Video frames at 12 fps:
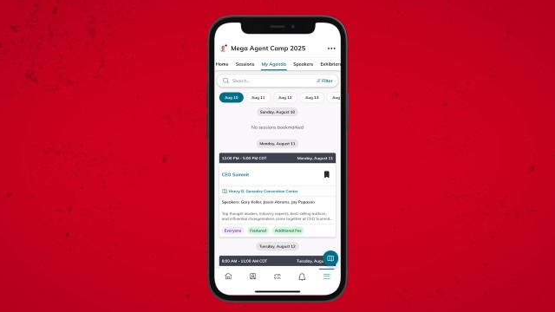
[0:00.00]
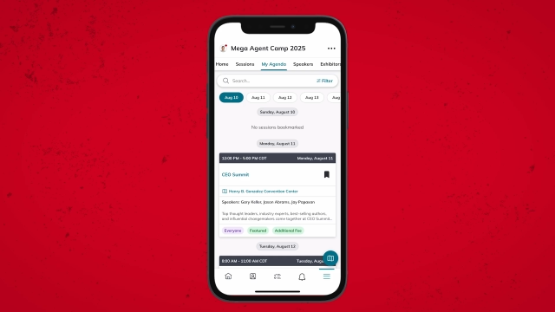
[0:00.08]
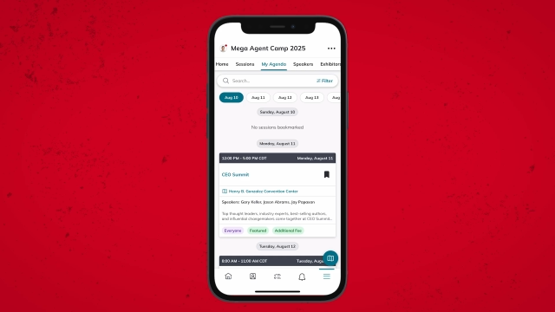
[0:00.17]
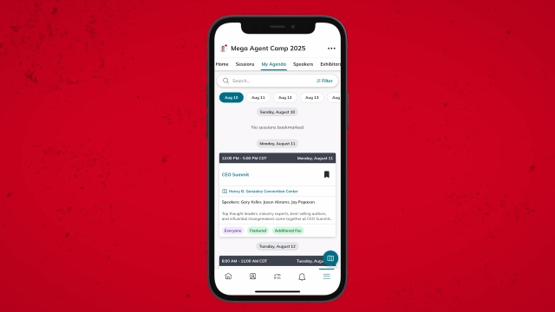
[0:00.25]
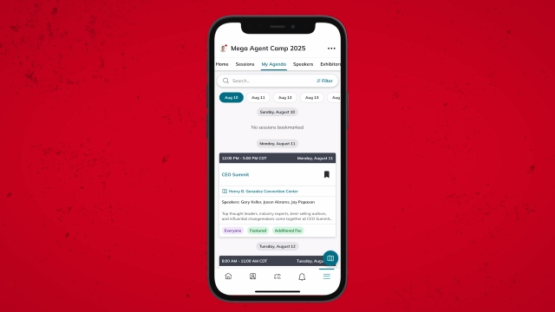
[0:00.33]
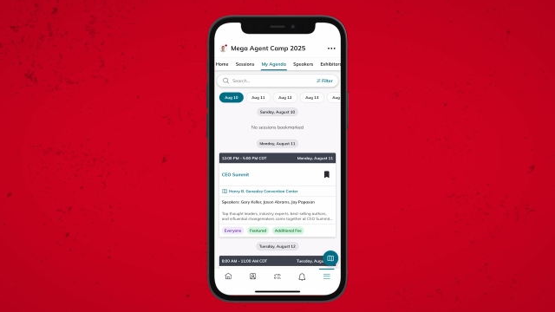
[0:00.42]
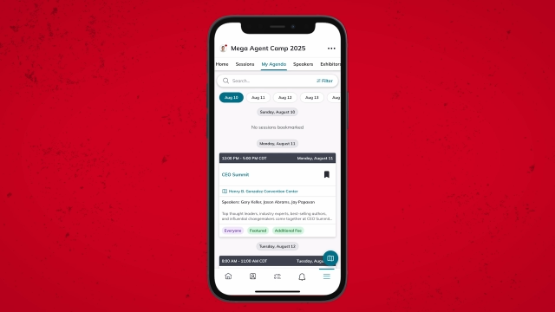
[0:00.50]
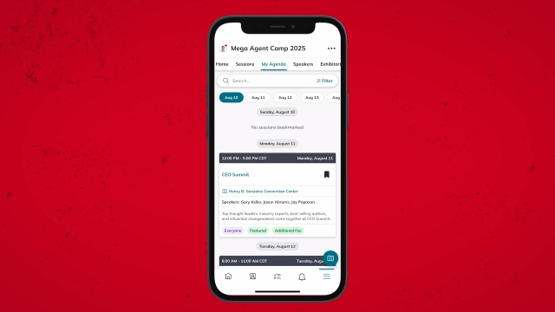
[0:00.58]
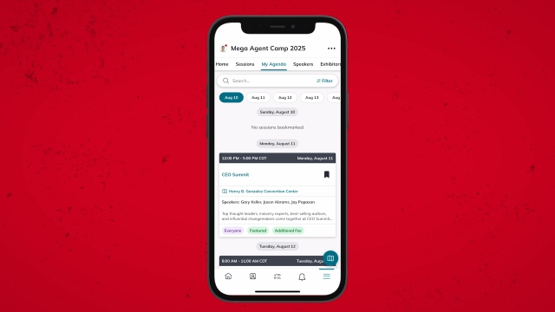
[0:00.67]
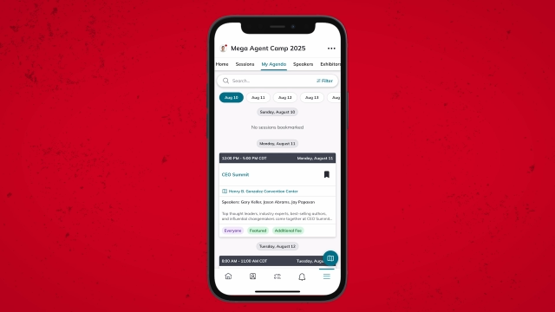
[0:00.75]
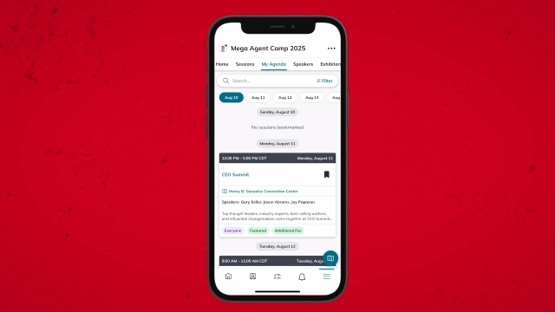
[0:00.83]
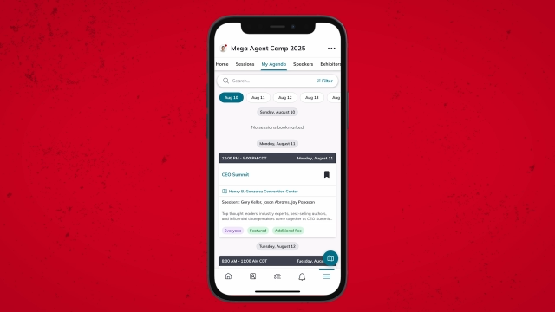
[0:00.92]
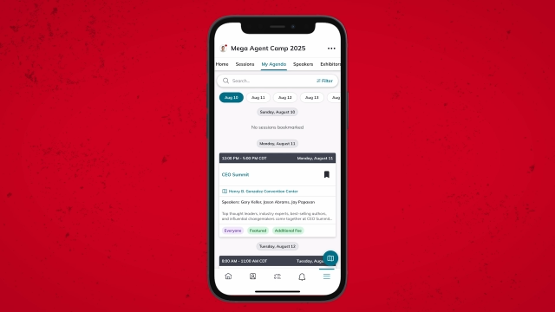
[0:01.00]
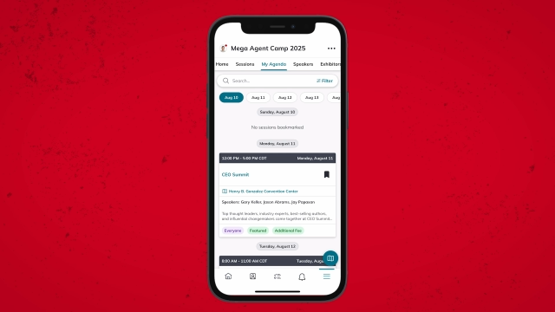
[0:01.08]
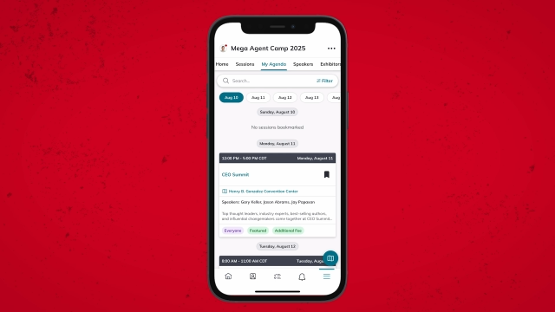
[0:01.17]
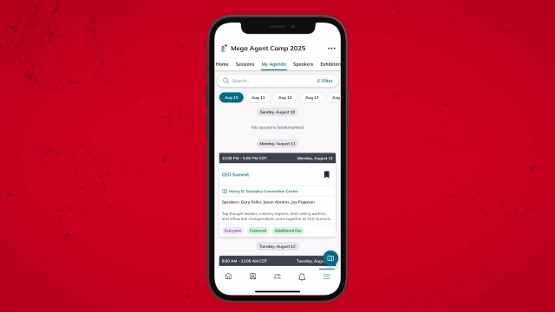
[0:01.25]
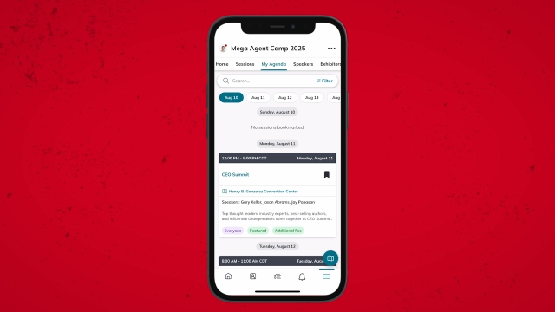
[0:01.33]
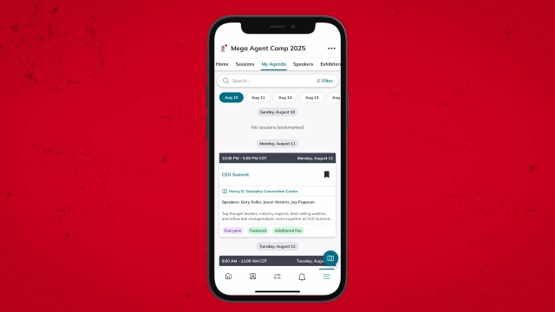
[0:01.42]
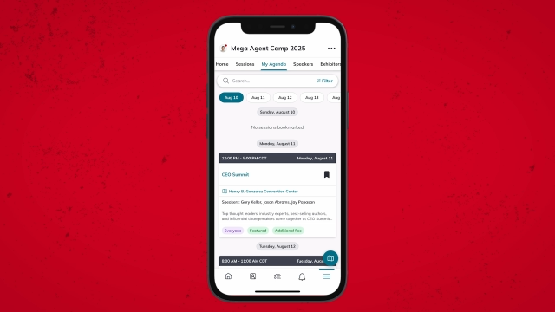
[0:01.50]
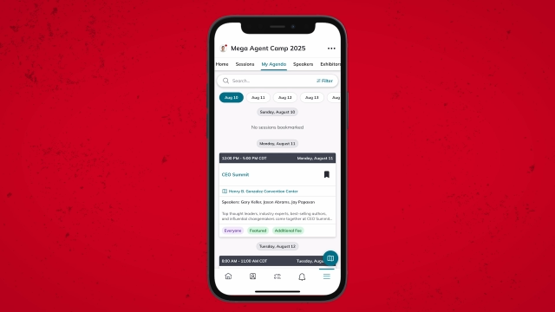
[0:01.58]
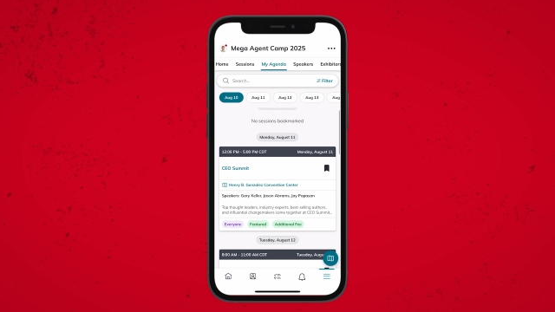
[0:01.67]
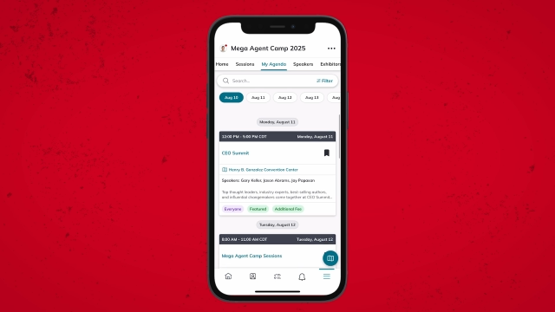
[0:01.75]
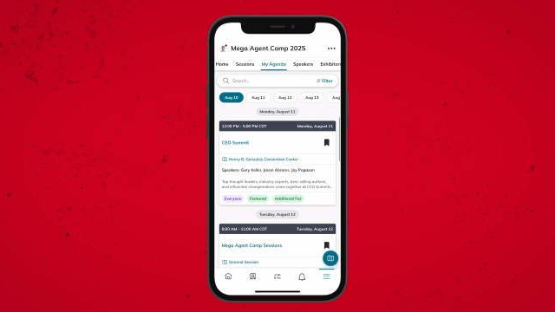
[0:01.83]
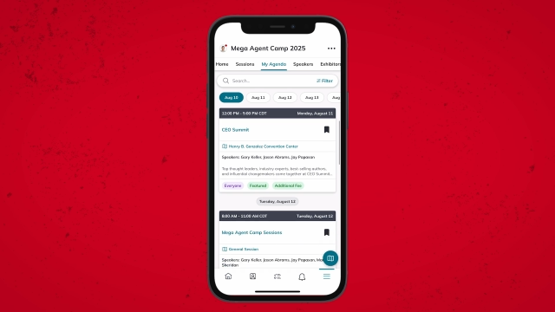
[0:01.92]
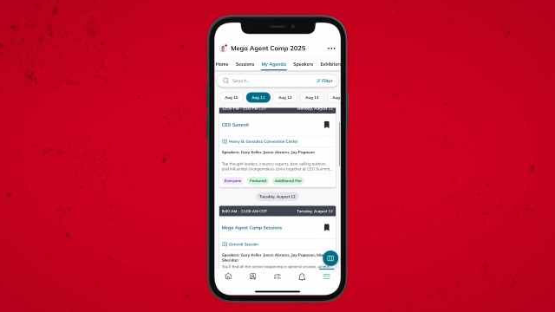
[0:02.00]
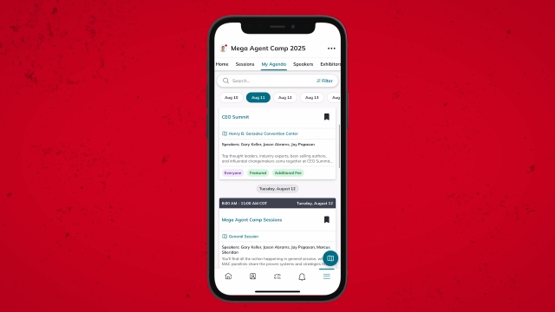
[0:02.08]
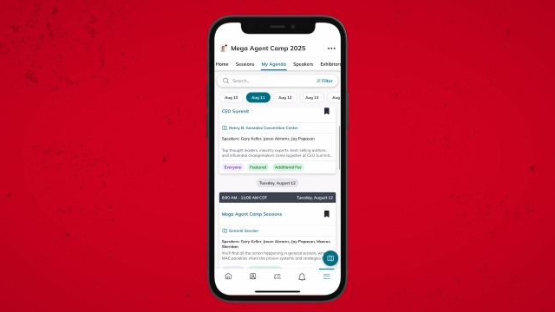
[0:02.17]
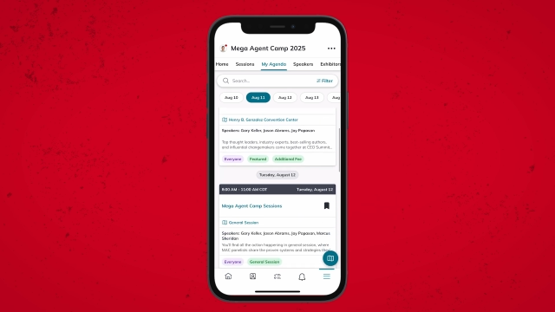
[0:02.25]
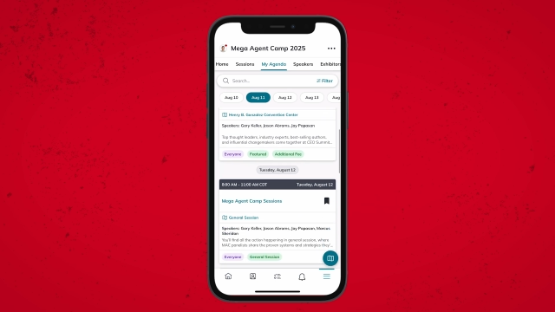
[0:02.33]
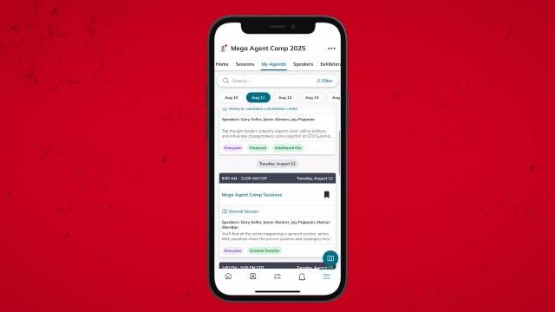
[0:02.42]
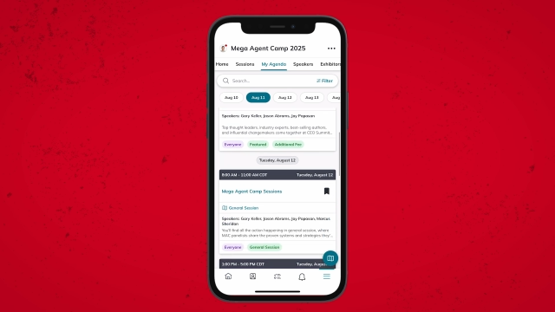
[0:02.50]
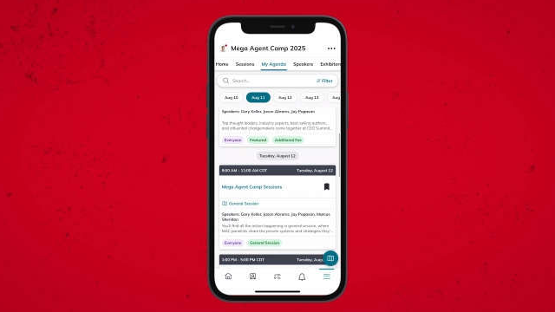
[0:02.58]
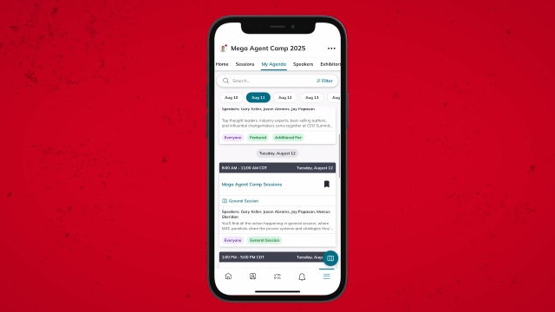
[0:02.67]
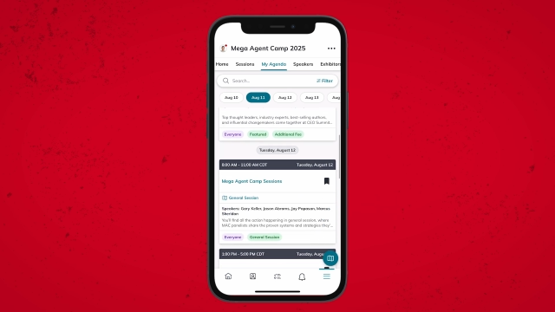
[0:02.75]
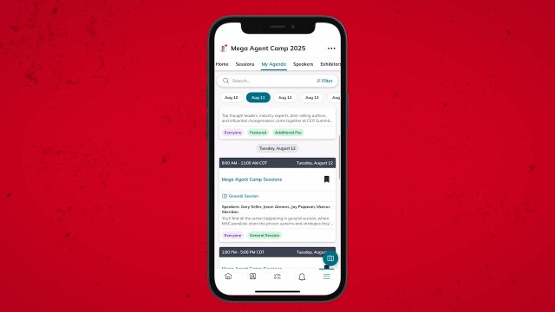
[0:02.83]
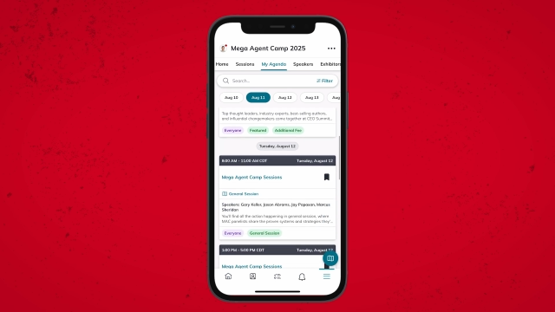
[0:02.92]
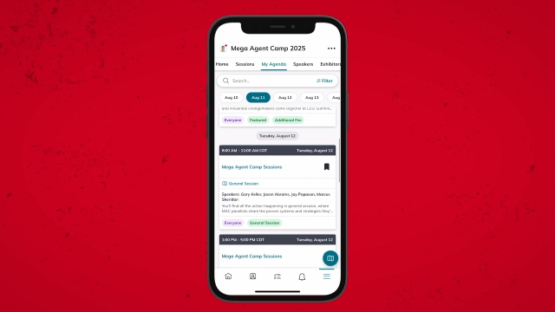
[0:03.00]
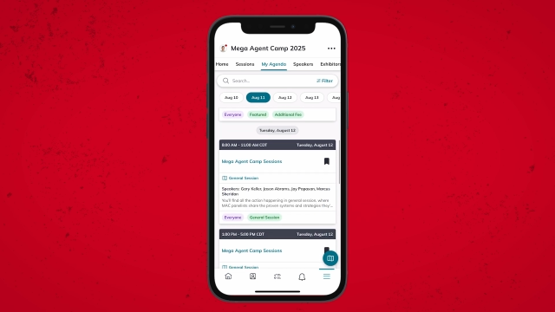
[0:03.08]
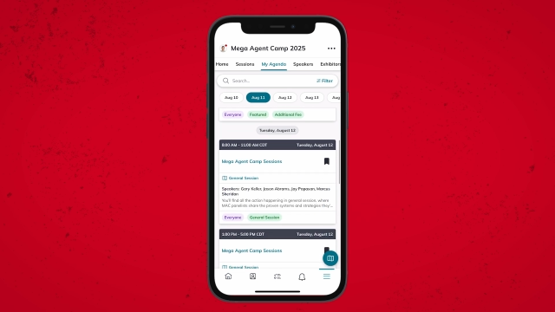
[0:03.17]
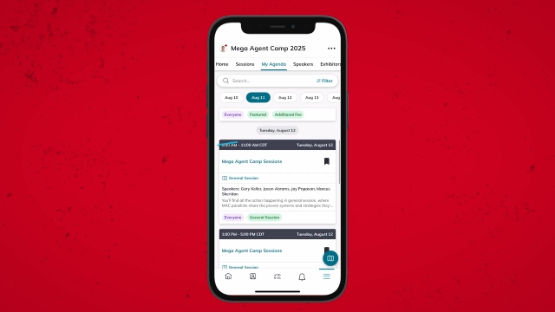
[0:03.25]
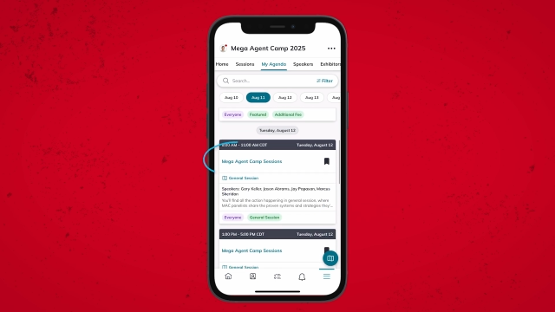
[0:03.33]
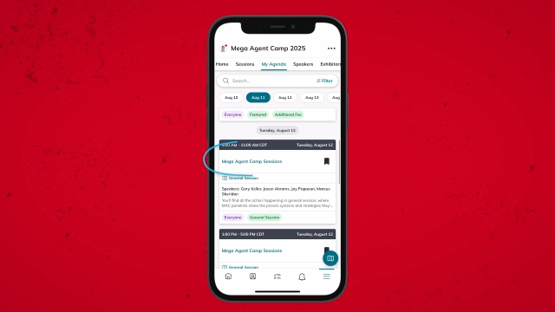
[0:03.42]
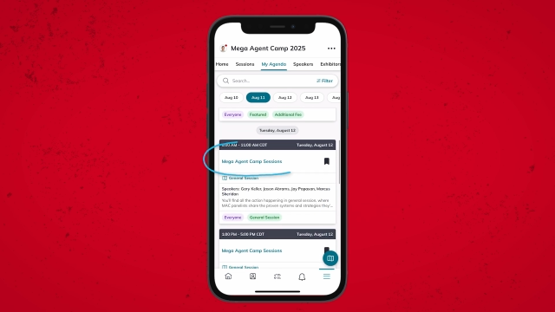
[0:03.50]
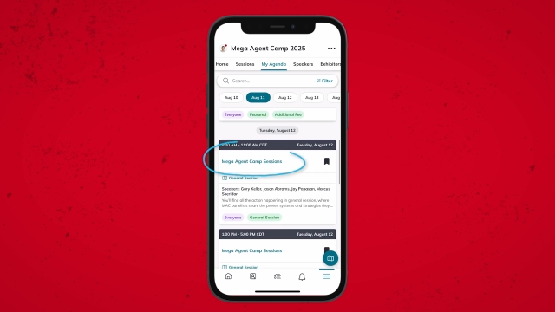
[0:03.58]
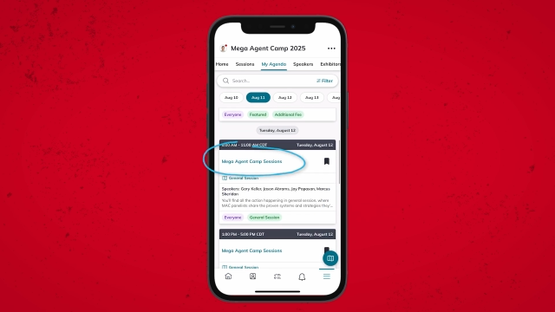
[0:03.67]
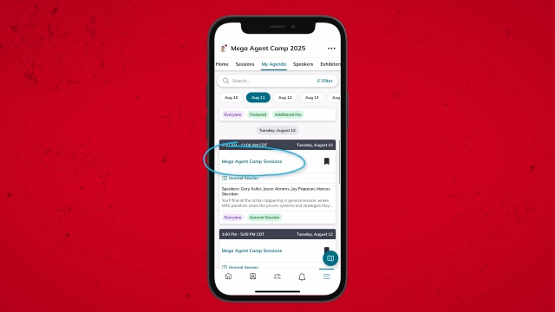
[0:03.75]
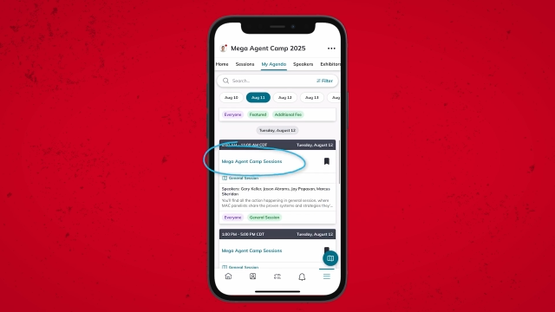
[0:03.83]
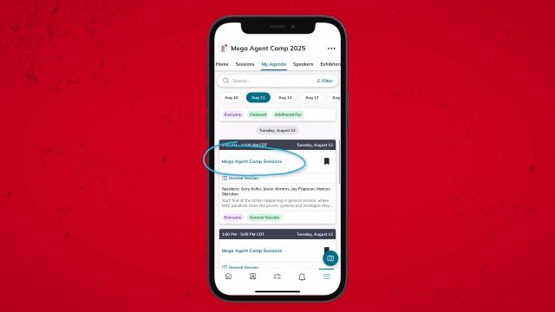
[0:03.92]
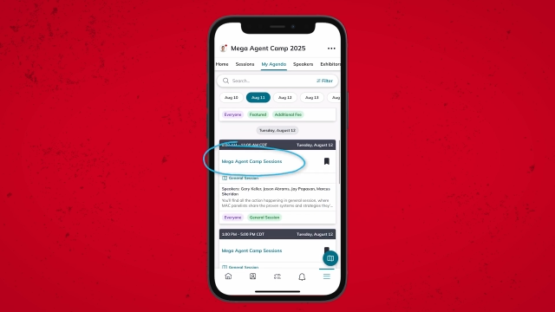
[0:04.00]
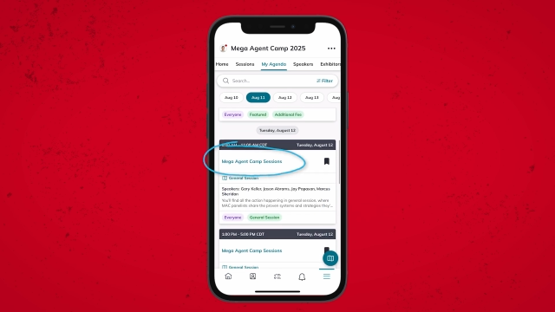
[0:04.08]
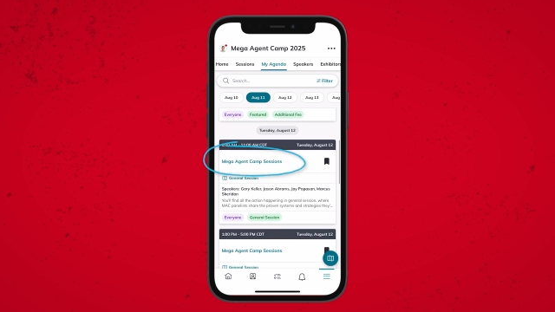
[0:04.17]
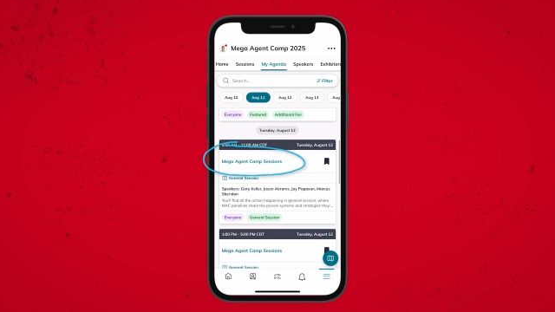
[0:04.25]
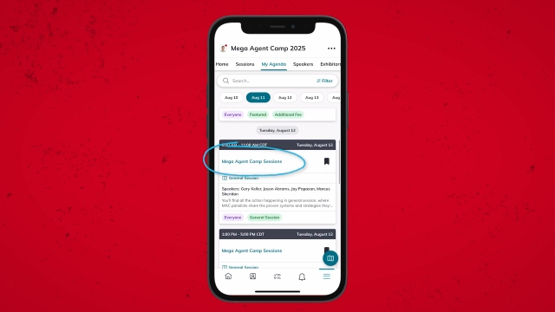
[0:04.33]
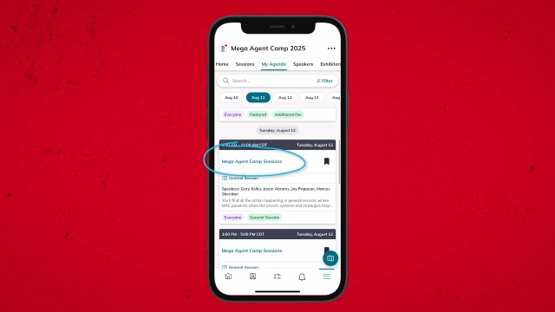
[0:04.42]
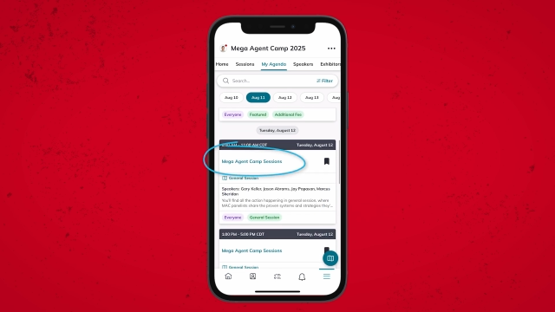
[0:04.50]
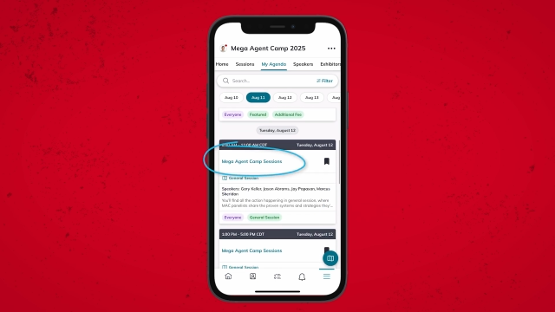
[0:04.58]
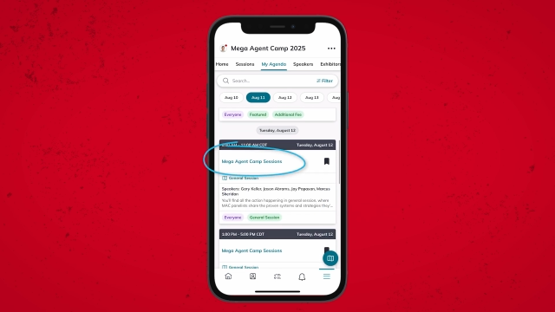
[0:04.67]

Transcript: Nobody's mouth can be seen.